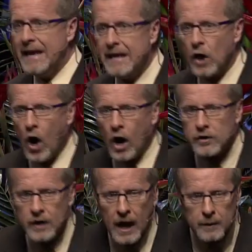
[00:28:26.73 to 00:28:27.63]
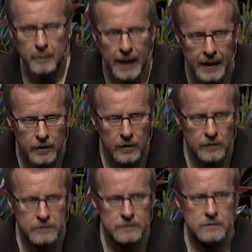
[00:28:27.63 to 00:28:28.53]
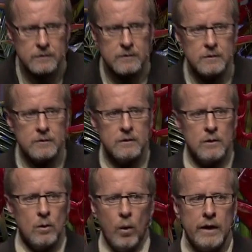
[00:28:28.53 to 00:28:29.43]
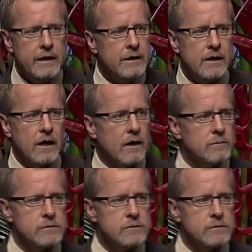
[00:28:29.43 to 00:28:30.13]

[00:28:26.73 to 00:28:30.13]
it ought not matter. When He comes,